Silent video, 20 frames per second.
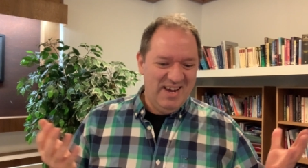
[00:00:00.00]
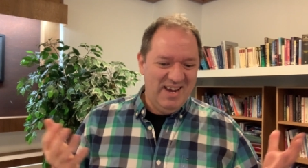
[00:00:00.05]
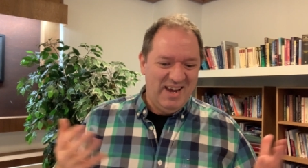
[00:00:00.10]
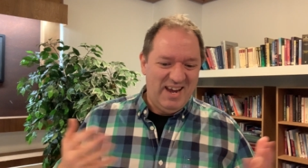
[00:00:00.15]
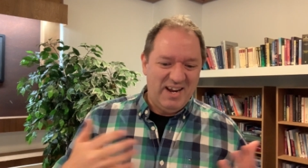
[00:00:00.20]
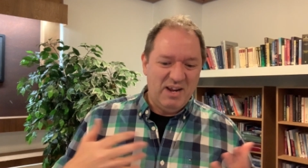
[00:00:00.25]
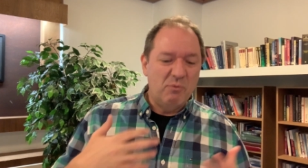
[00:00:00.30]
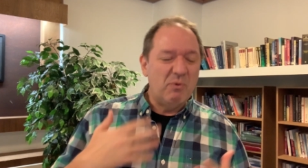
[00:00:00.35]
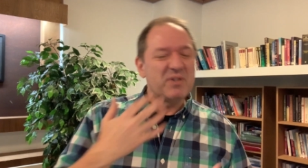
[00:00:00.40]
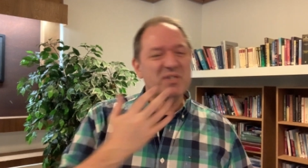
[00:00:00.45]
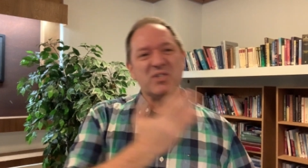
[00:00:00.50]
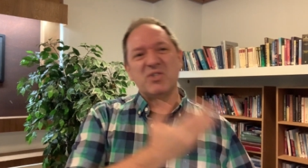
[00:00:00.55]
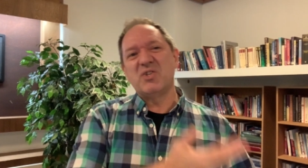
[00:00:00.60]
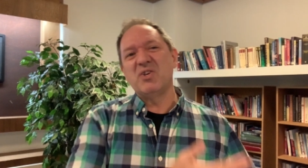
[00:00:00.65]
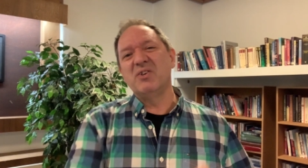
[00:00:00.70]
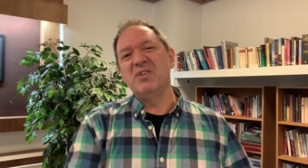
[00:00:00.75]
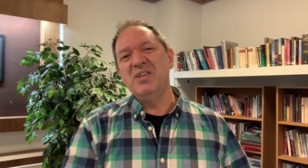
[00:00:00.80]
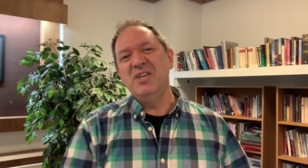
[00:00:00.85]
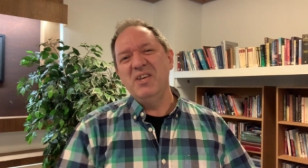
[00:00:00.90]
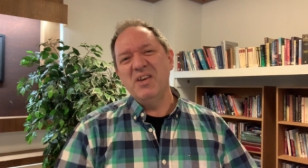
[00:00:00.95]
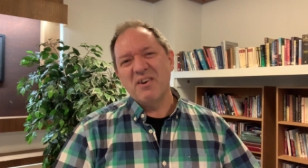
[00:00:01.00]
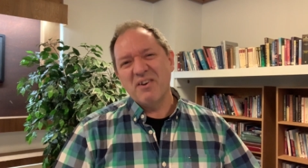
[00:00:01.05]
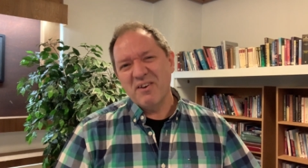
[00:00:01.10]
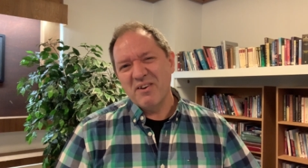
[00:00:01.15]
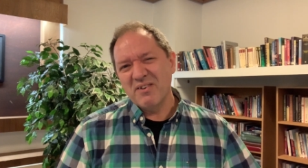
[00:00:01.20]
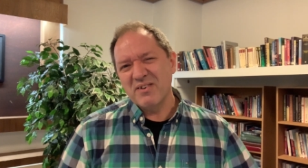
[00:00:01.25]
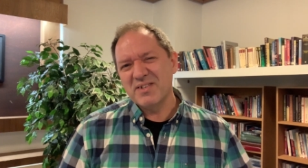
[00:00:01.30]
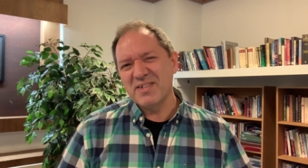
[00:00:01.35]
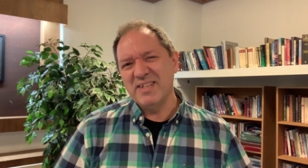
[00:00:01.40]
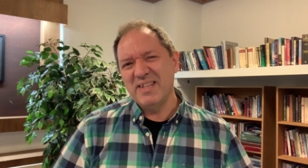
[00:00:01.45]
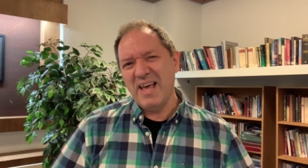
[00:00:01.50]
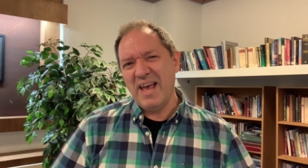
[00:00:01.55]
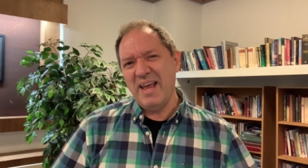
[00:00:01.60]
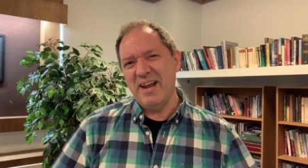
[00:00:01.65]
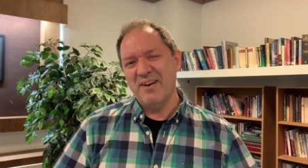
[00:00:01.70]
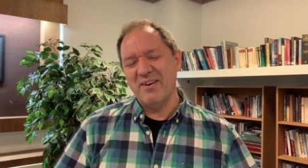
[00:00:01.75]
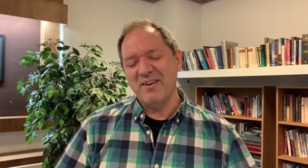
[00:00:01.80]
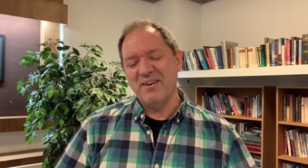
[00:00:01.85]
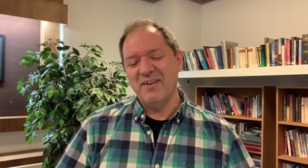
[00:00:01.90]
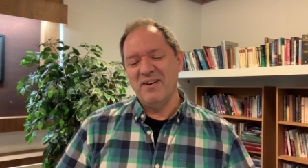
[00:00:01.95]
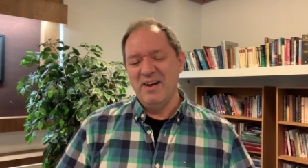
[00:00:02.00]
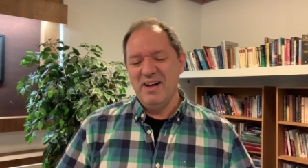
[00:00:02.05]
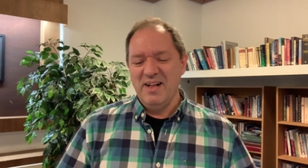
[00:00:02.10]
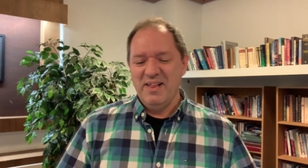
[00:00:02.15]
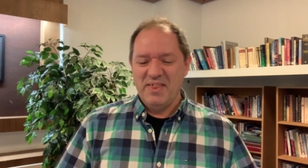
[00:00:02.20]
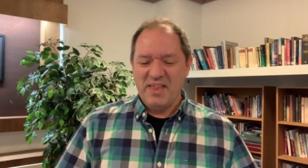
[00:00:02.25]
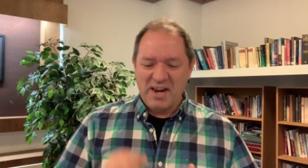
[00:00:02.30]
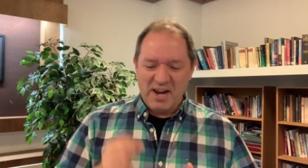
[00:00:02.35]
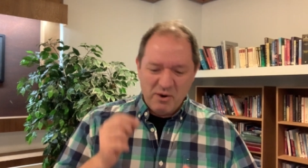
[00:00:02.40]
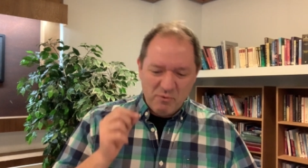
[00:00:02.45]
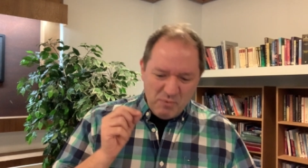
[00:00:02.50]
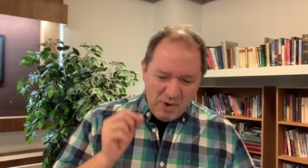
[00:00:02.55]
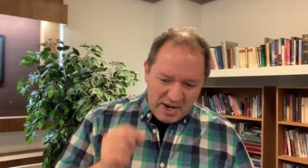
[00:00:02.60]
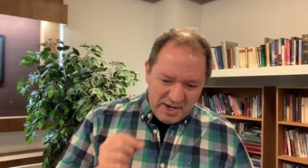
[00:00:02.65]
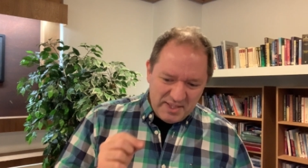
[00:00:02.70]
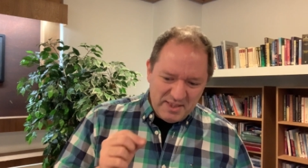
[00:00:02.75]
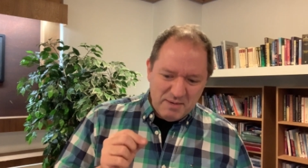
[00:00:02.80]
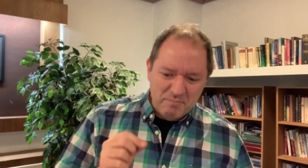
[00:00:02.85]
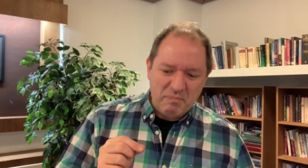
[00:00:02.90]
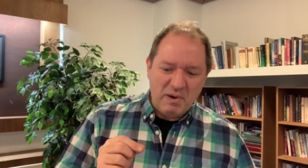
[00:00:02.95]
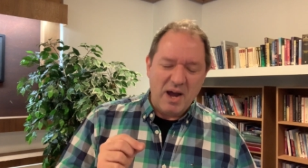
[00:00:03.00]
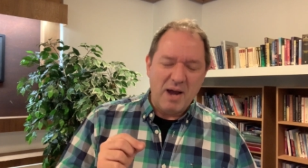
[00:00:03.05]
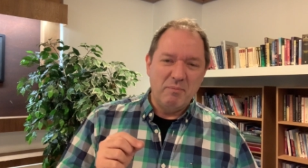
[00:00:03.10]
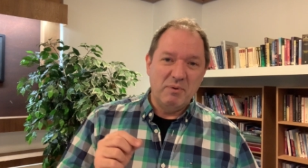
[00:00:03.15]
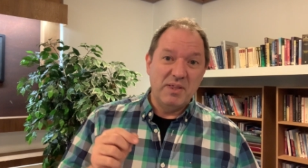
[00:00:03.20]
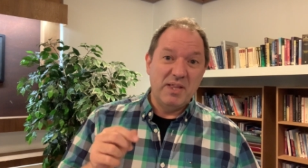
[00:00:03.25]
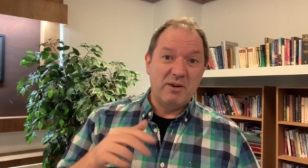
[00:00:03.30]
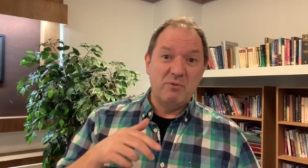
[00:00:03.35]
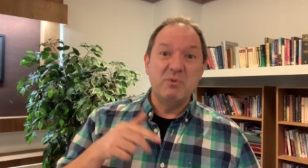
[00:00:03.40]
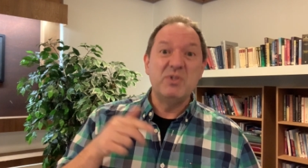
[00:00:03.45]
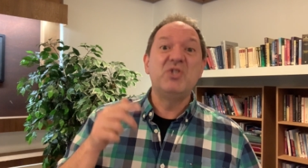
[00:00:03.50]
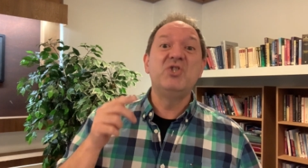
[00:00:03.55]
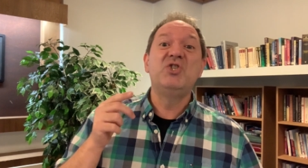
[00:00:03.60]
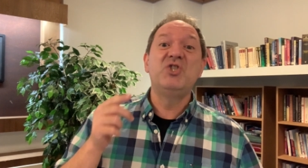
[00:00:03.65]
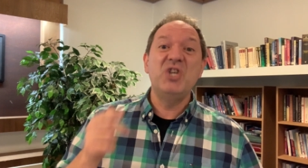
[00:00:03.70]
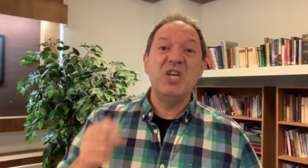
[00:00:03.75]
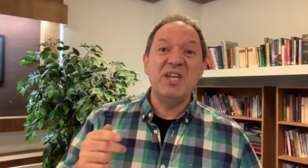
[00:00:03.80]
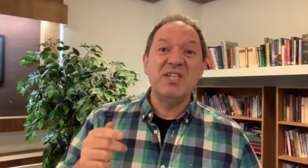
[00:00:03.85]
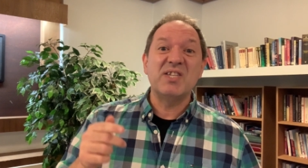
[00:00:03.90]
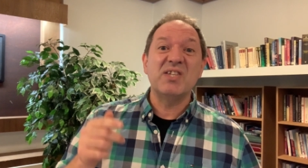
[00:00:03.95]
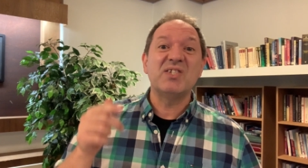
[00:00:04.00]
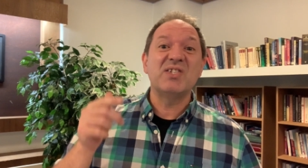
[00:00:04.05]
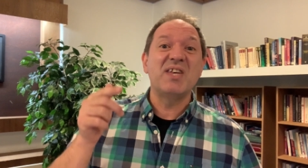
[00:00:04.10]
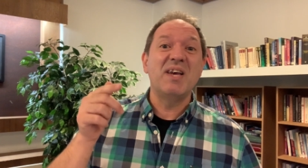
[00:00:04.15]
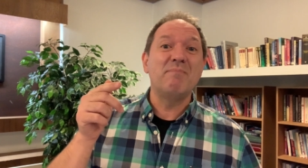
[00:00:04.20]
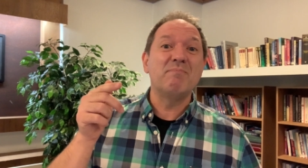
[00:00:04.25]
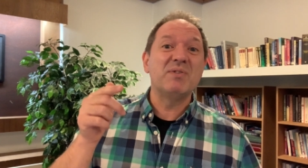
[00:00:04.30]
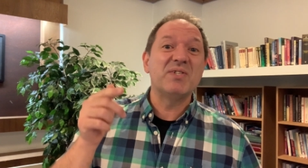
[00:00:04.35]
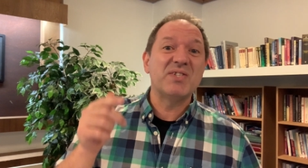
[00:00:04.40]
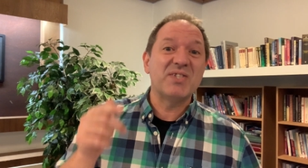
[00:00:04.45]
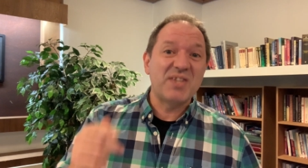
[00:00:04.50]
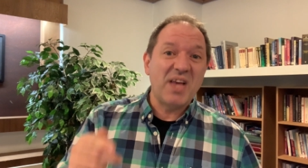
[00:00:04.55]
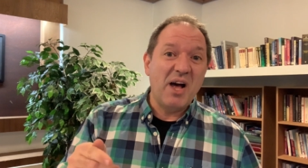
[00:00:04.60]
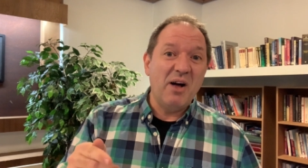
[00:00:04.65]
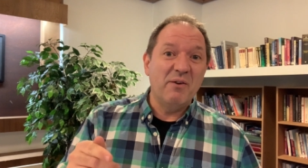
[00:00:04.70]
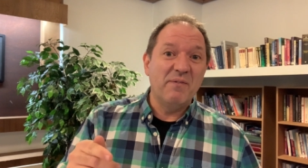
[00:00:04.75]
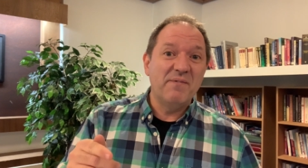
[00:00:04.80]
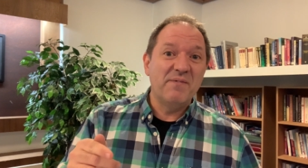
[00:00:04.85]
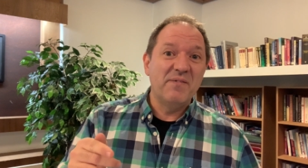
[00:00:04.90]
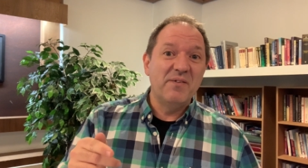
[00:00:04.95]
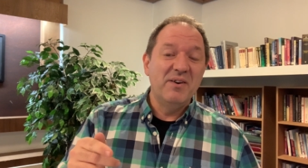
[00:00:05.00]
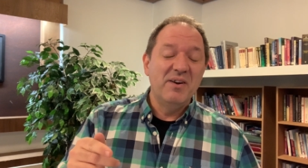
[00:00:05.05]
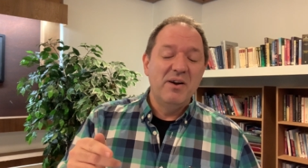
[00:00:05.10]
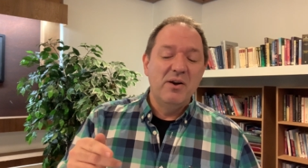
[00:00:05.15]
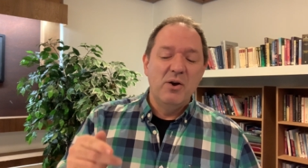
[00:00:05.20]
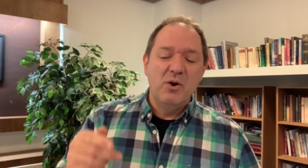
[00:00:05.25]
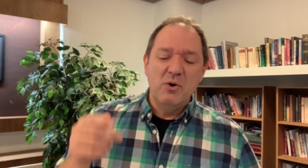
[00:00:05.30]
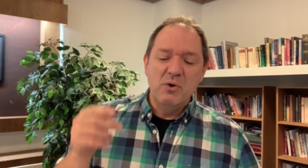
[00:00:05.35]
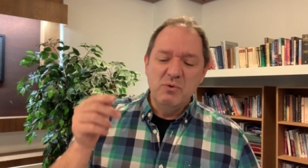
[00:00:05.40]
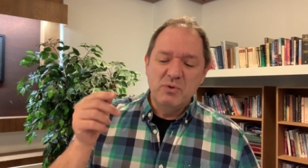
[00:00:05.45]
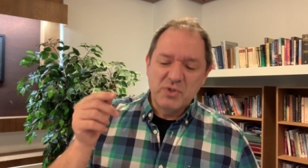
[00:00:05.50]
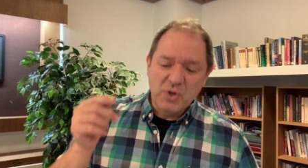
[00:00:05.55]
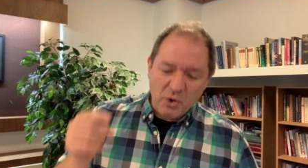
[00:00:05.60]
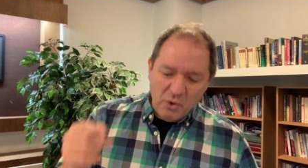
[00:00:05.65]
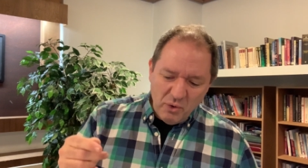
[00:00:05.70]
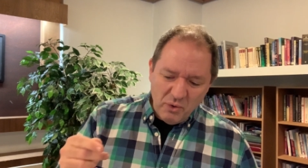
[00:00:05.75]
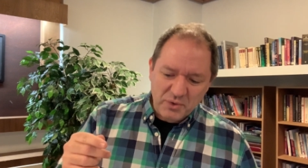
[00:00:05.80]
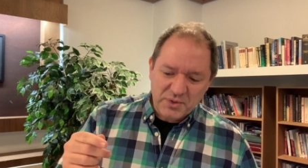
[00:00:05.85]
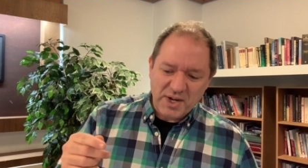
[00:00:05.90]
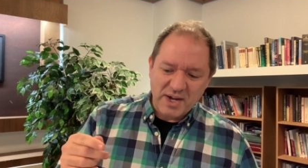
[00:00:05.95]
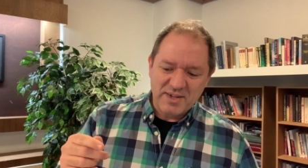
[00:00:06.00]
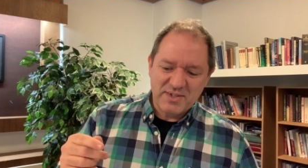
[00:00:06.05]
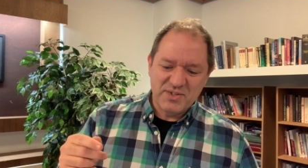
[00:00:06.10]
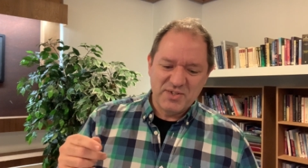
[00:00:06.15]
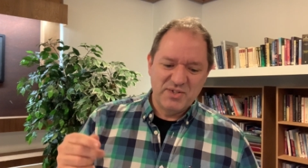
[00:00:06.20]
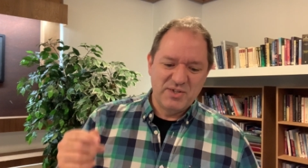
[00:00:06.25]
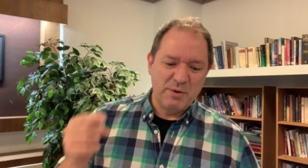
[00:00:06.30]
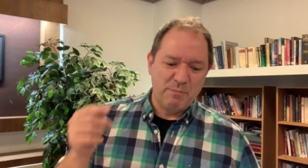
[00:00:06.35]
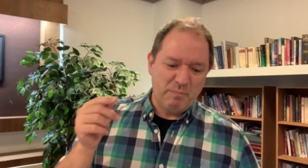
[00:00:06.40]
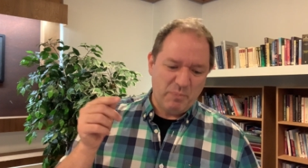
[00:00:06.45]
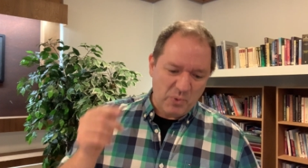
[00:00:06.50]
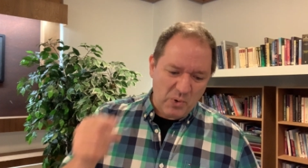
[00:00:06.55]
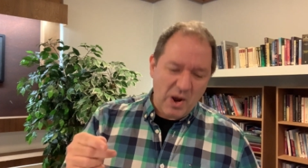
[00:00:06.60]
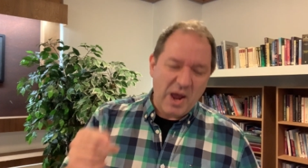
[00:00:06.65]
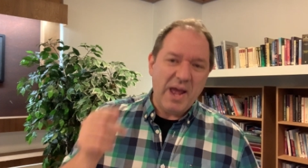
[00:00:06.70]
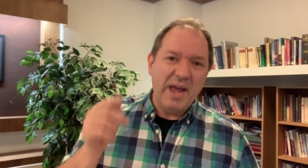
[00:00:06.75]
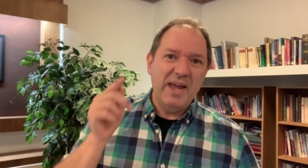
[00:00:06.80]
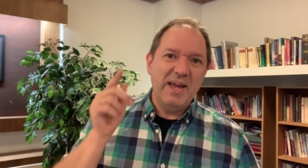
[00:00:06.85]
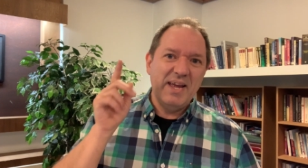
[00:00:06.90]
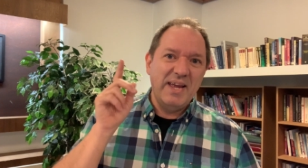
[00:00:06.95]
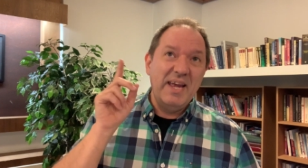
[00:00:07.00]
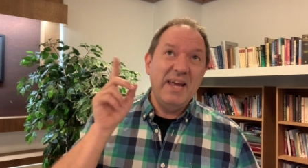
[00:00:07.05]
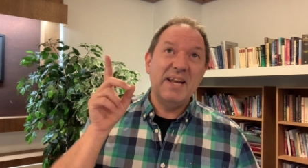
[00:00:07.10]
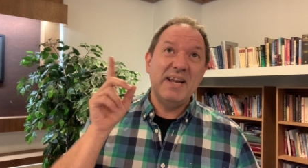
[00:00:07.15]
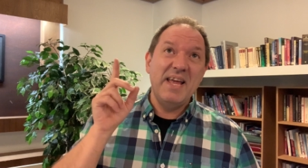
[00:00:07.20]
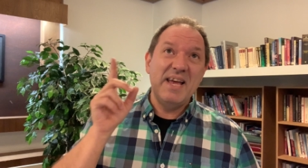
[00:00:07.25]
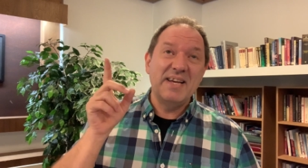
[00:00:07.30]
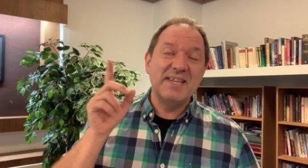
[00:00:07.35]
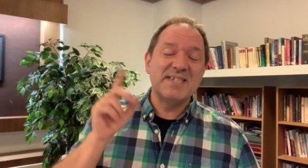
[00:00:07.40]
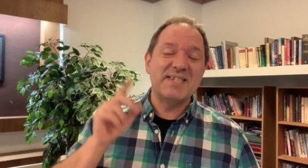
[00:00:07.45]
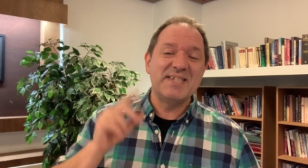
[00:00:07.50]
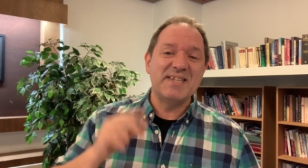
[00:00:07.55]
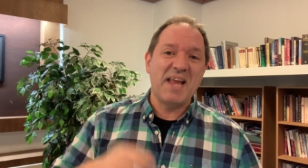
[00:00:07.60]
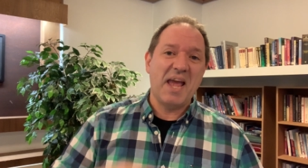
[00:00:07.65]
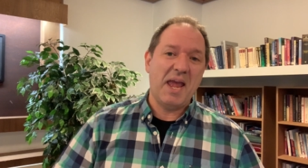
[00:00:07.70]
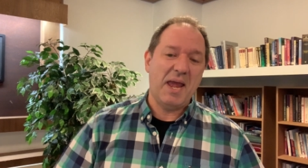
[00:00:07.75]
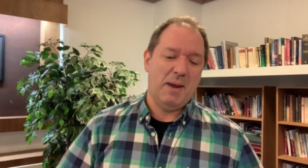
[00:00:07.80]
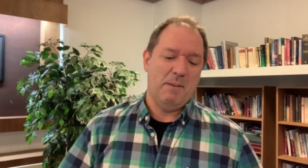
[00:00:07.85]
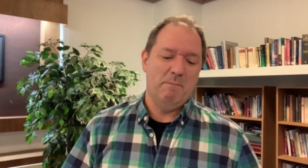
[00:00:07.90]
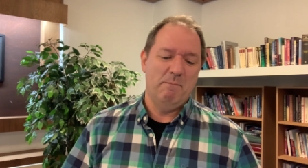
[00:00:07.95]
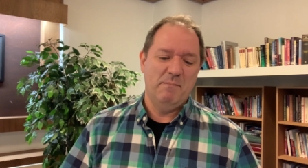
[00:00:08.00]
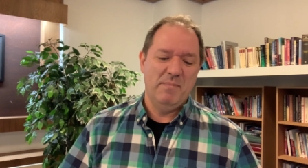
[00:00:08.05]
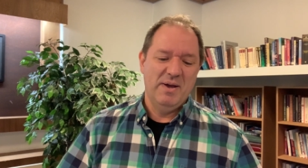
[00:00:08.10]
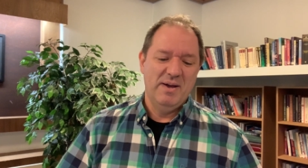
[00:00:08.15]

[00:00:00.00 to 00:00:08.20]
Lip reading: And it wasn't until years later that I read in the Bible that it was Jesus himself who told us to pray in his name.